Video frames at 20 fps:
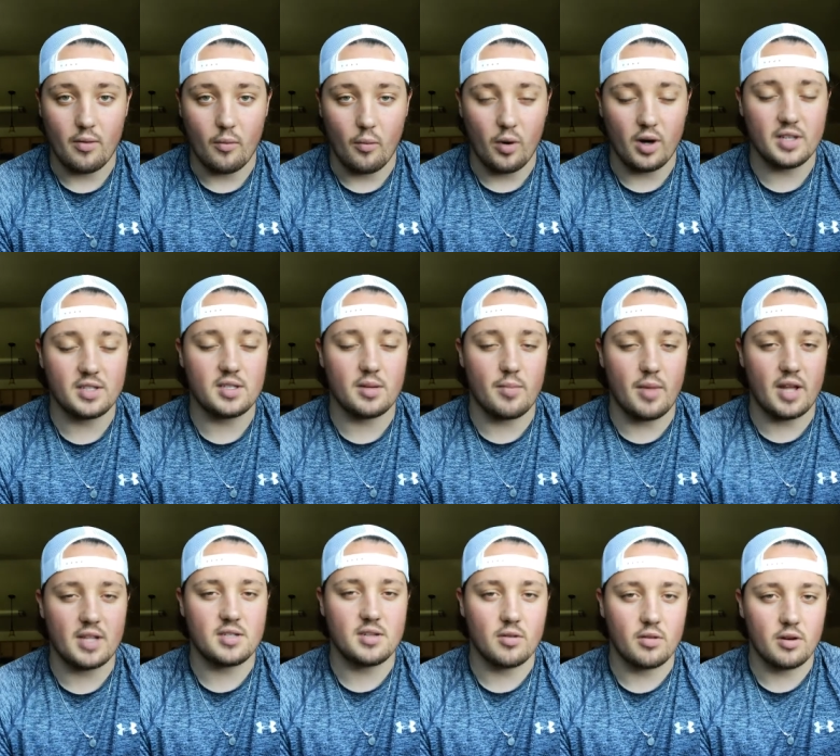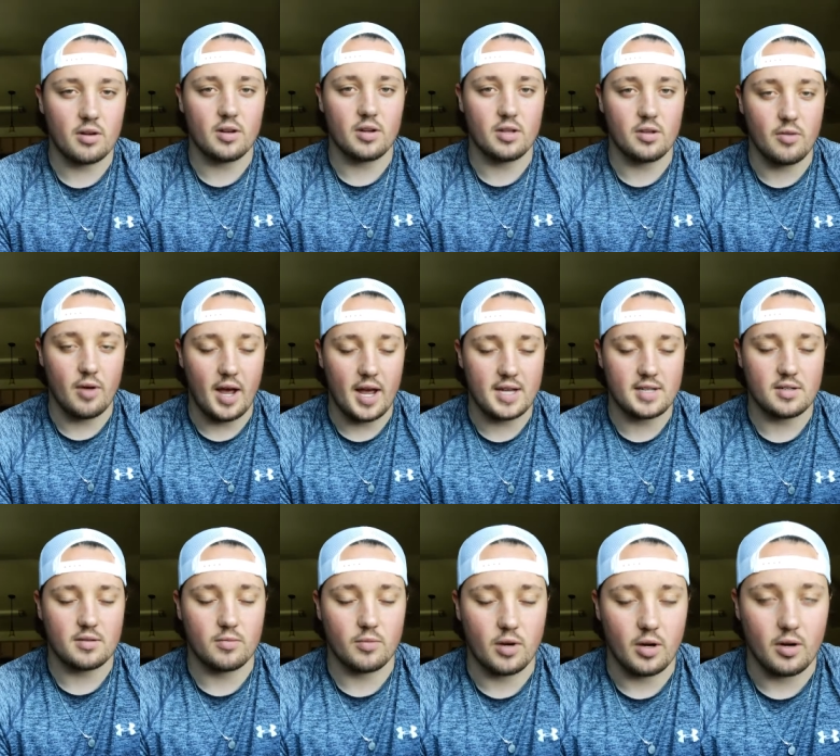What is a mentor, you ask?
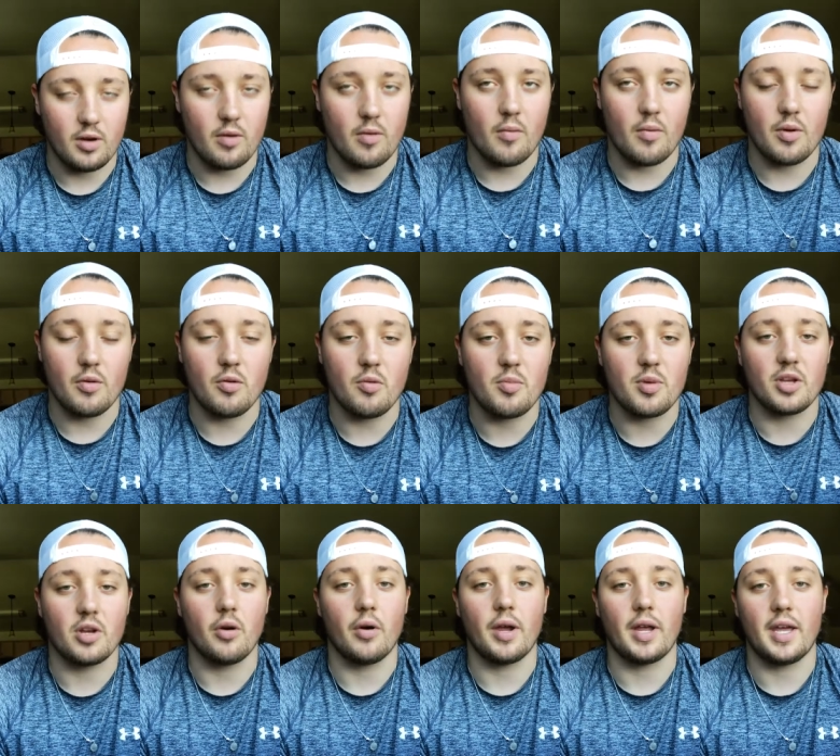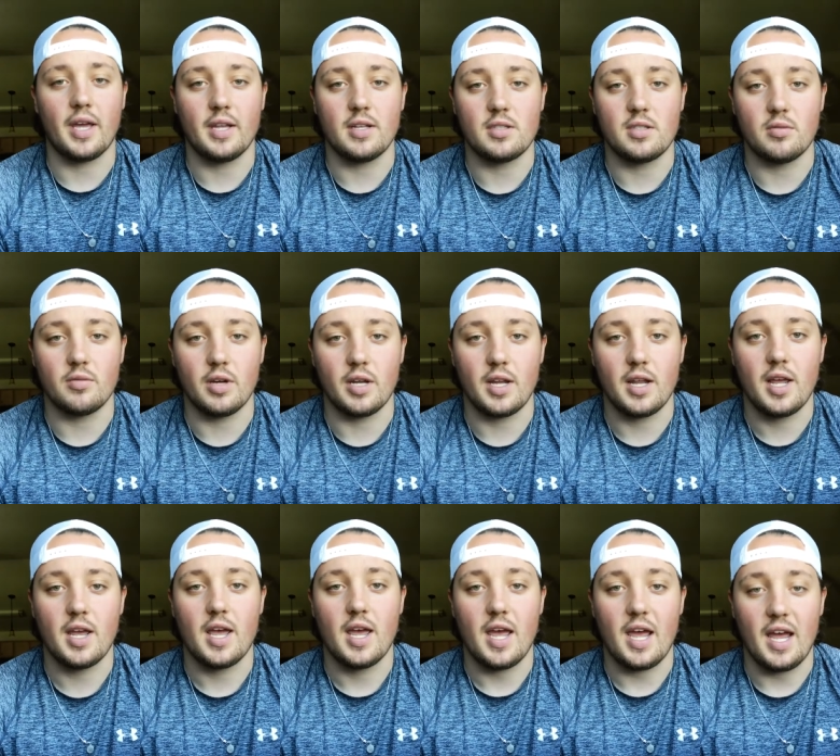Well, we will be going into it
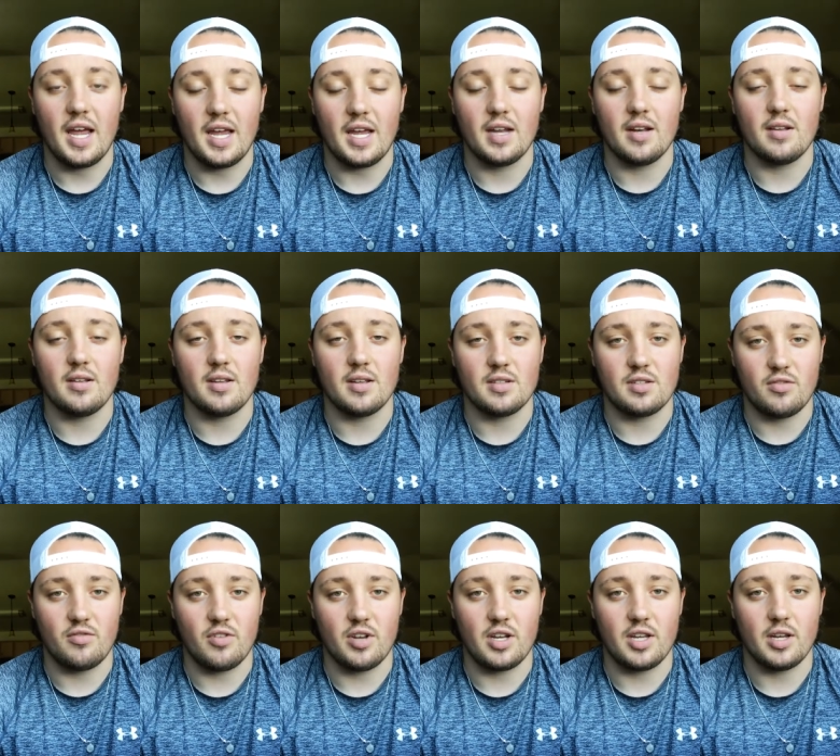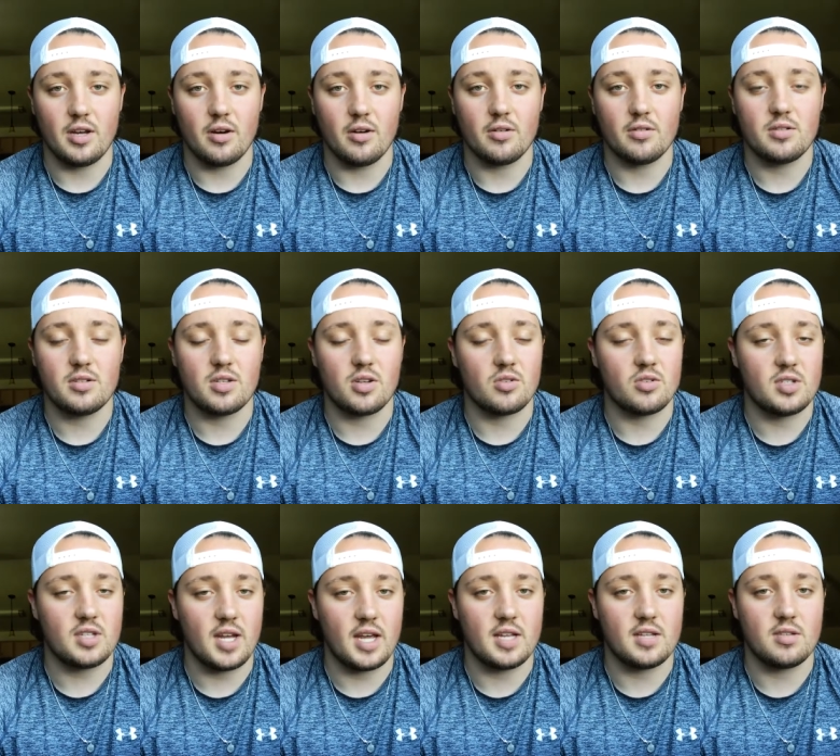in this video, so
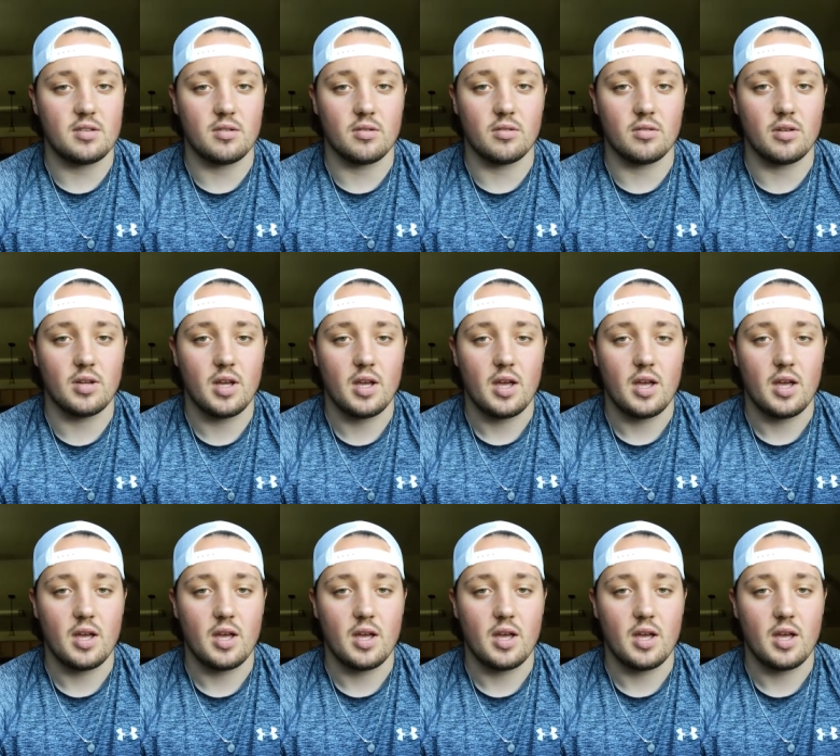stay tuned.